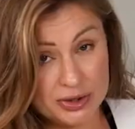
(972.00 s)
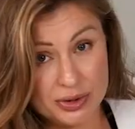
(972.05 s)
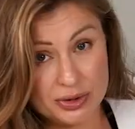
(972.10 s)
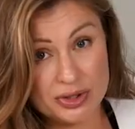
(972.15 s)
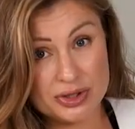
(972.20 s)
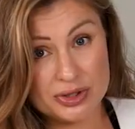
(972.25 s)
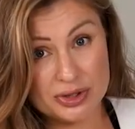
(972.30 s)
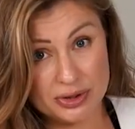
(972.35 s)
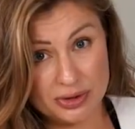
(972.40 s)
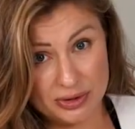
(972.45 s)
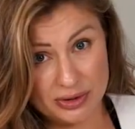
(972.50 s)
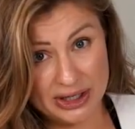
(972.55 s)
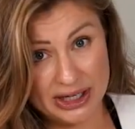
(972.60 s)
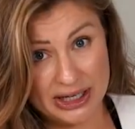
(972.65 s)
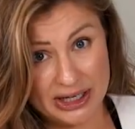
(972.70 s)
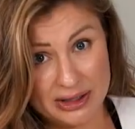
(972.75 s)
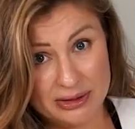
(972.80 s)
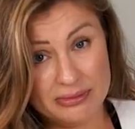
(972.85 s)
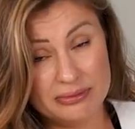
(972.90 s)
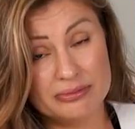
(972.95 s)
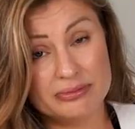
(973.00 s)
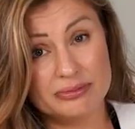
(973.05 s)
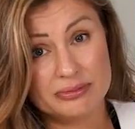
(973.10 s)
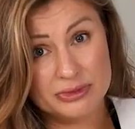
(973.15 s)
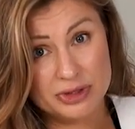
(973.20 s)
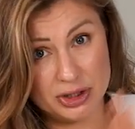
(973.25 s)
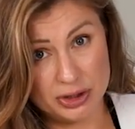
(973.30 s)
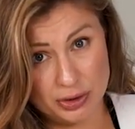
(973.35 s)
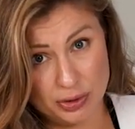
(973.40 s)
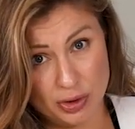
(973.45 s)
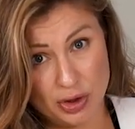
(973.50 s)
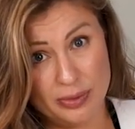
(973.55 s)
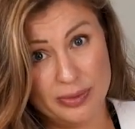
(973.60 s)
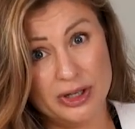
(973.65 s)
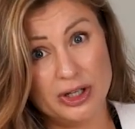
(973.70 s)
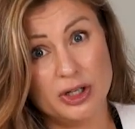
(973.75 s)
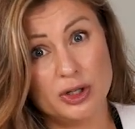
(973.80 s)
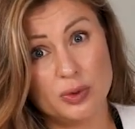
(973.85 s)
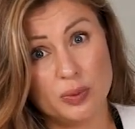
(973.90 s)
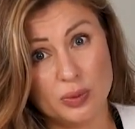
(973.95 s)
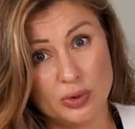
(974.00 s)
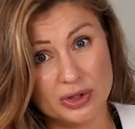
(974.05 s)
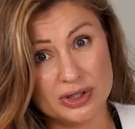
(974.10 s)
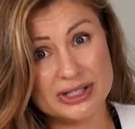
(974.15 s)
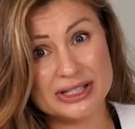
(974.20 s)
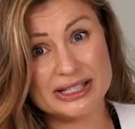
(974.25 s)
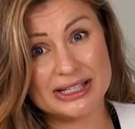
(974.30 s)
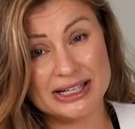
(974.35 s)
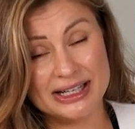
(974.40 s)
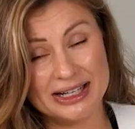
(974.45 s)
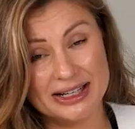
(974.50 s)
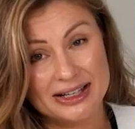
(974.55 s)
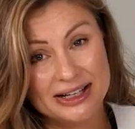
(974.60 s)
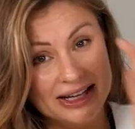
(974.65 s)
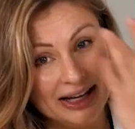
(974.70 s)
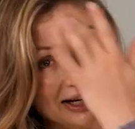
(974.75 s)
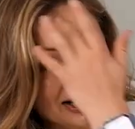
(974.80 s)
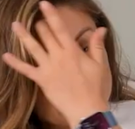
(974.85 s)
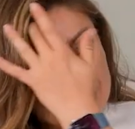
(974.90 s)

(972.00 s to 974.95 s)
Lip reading: As soon as you're ready, determining what skin